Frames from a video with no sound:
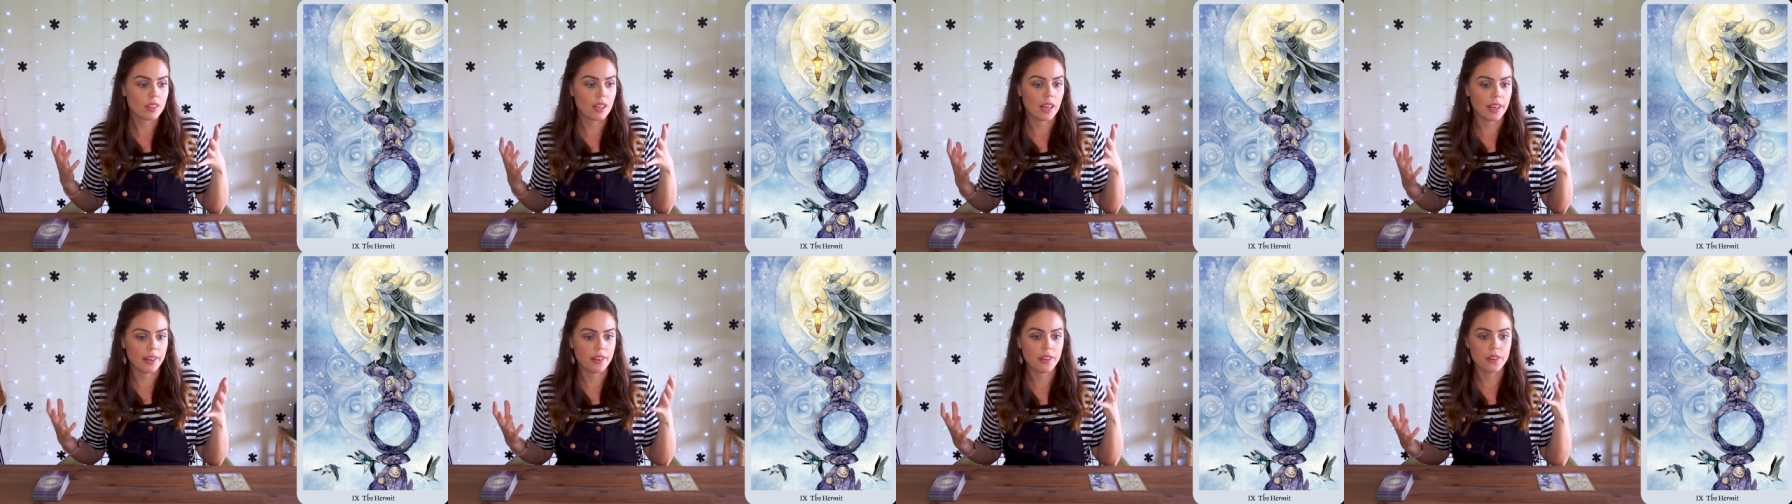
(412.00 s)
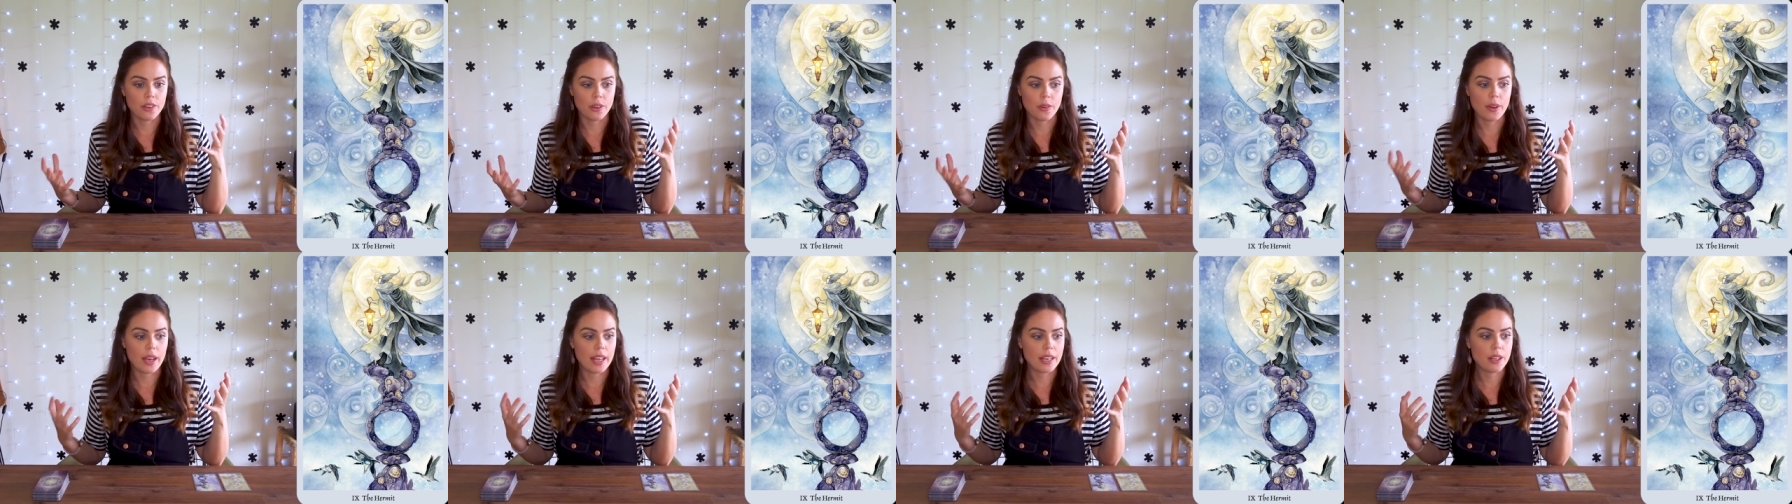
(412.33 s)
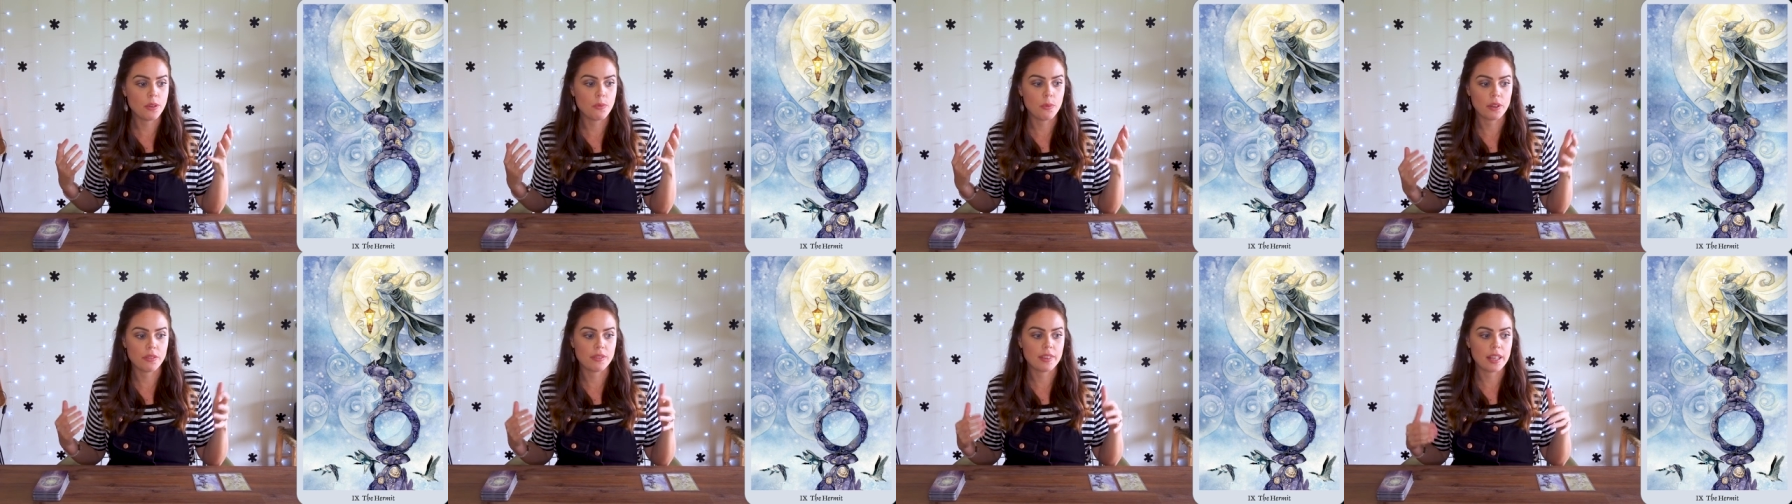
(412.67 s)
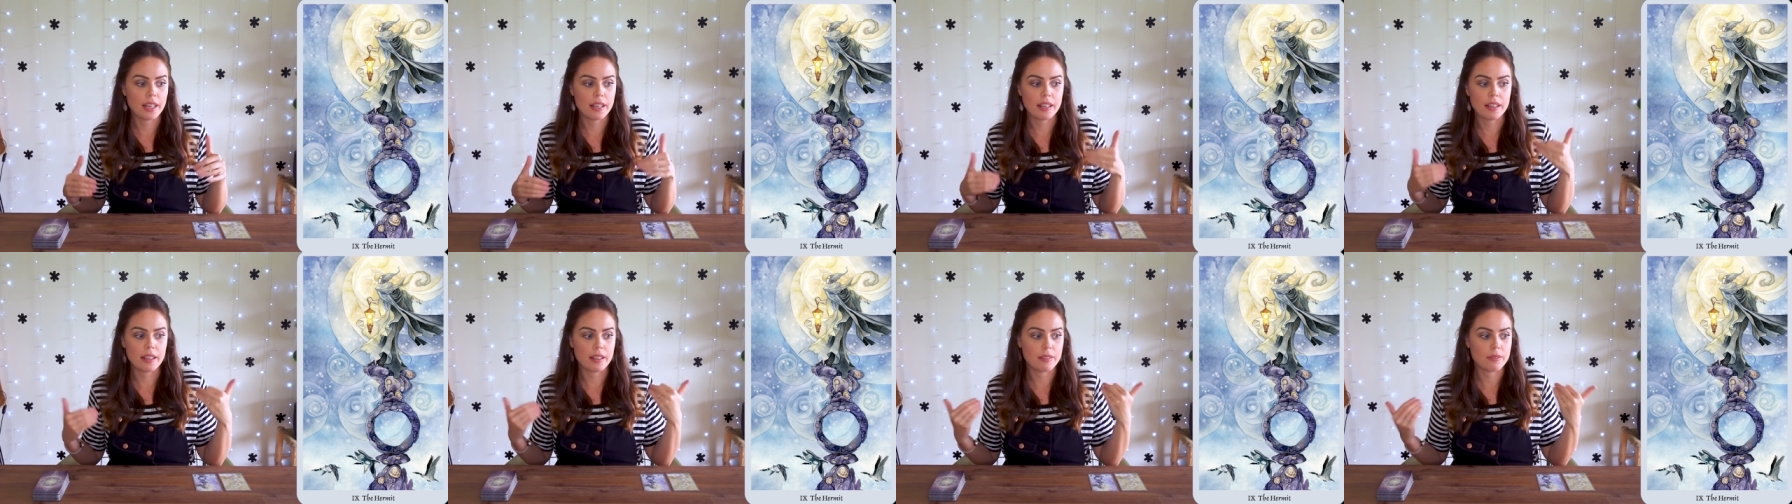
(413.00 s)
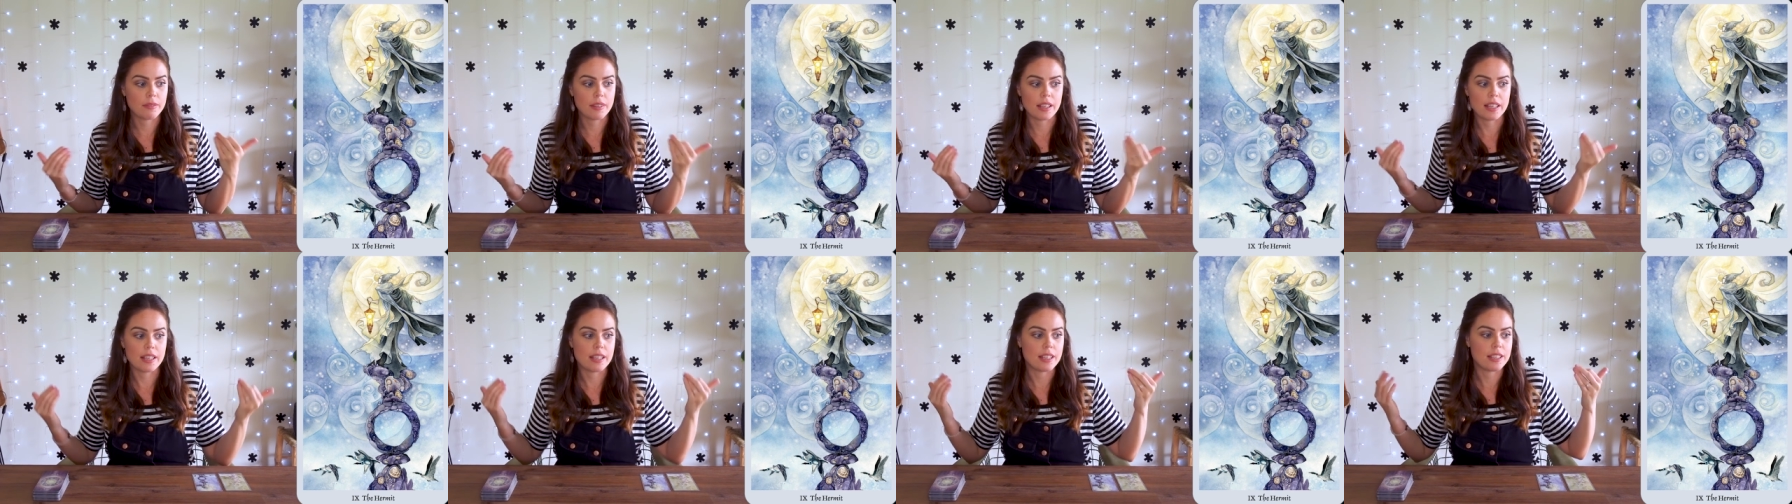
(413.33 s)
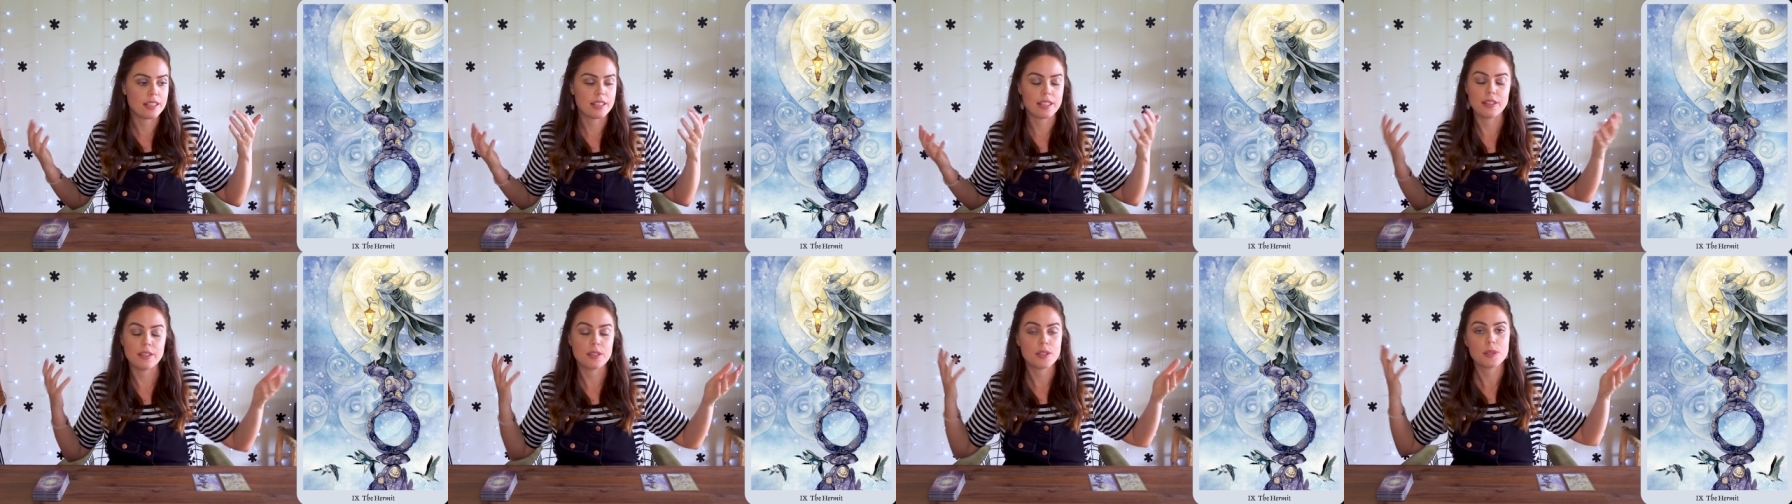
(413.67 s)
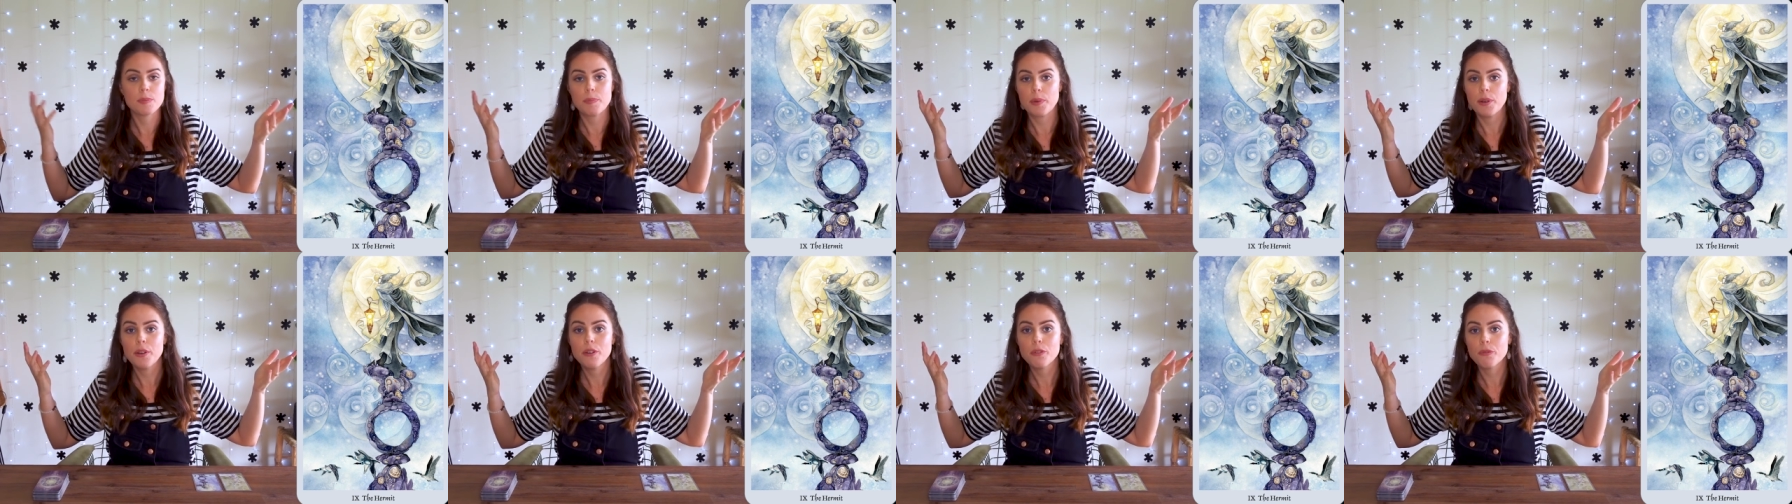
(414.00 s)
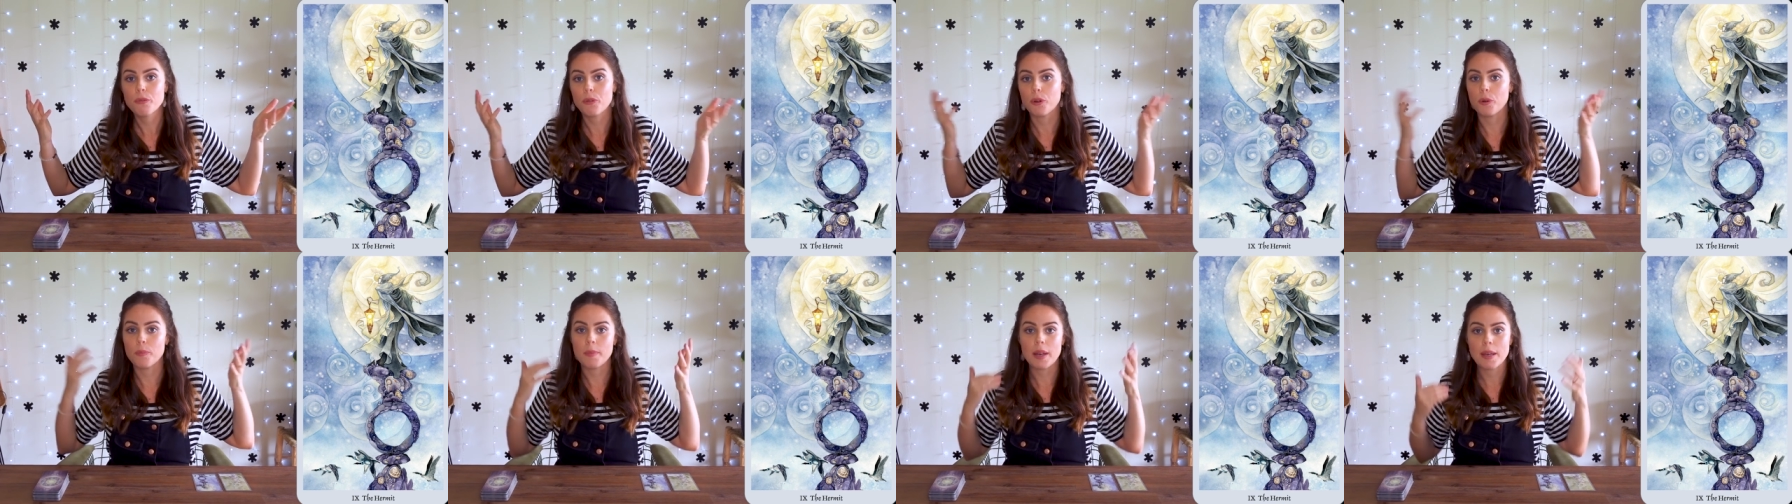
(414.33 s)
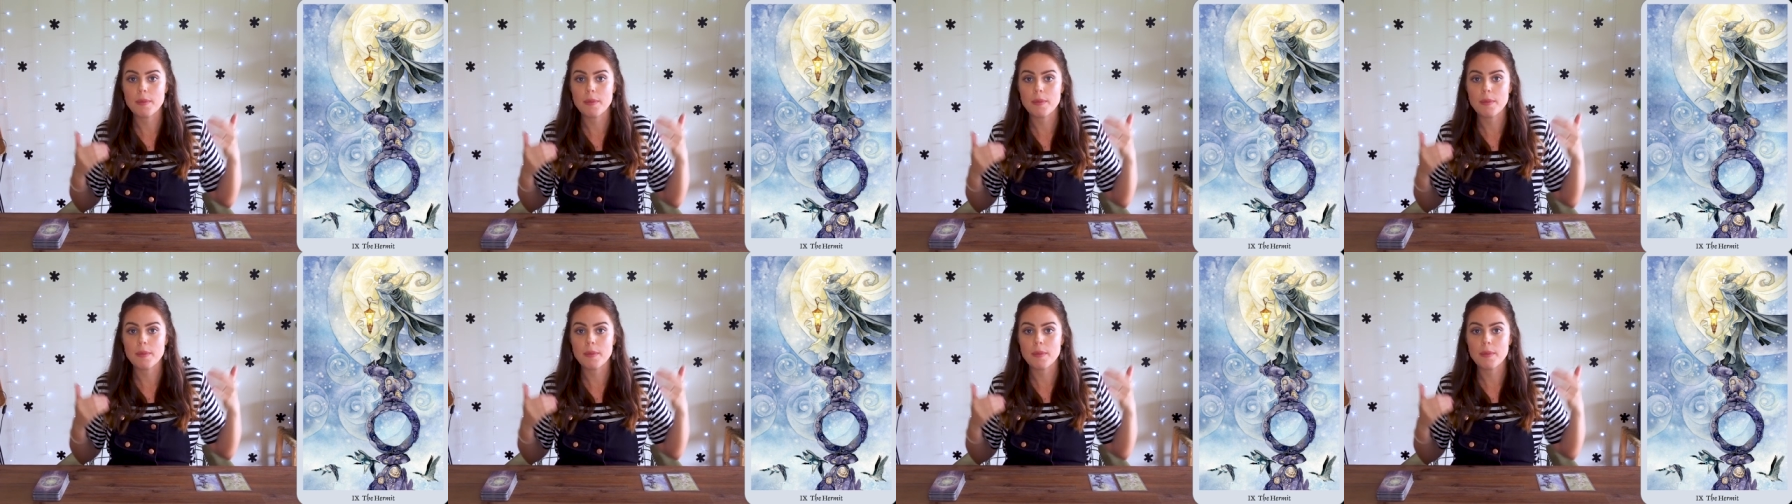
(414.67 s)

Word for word: I don't know, anyone that is in the spirit form.